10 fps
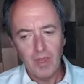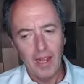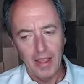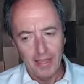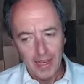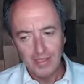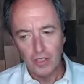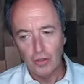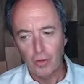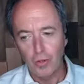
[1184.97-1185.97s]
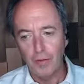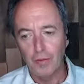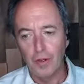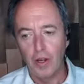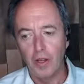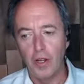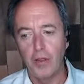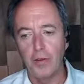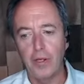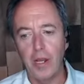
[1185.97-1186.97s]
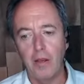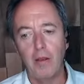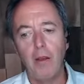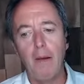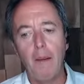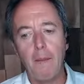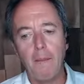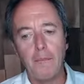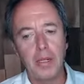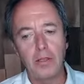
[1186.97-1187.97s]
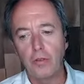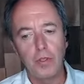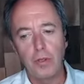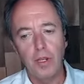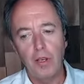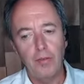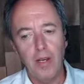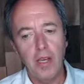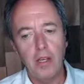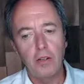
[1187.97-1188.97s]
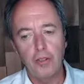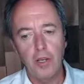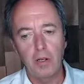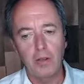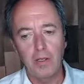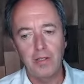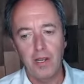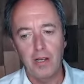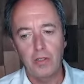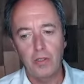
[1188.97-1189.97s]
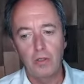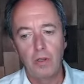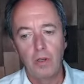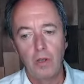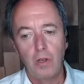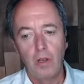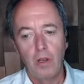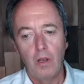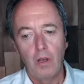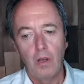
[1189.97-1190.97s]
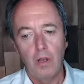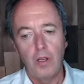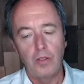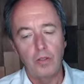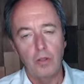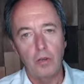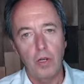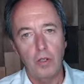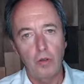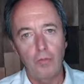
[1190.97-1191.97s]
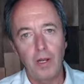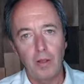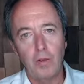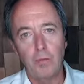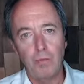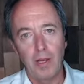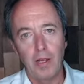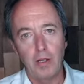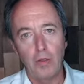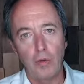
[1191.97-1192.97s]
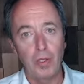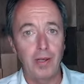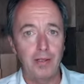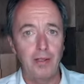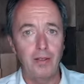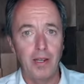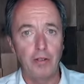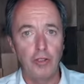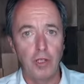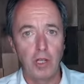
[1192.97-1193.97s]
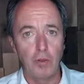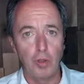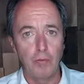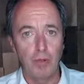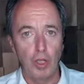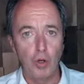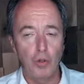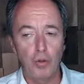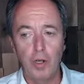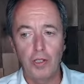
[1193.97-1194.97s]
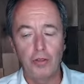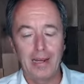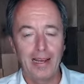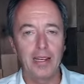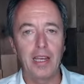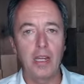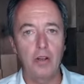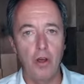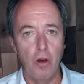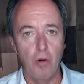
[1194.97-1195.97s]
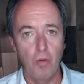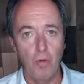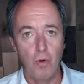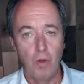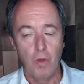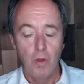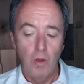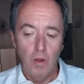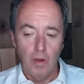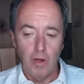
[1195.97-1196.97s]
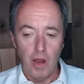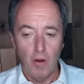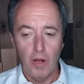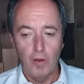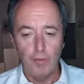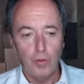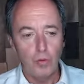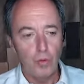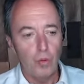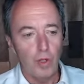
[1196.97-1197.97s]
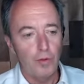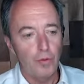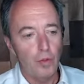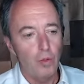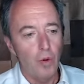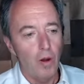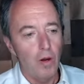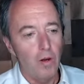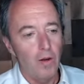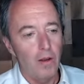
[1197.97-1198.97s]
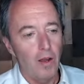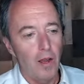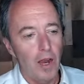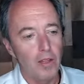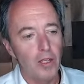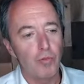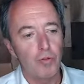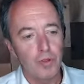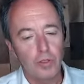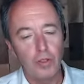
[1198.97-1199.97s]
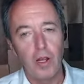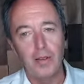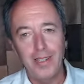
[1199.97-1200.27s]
And that's a story for another day. But if I energetically test, is there a human on this planet whose ideal energy level is below 200? I get no. Now, if you are highly proficient at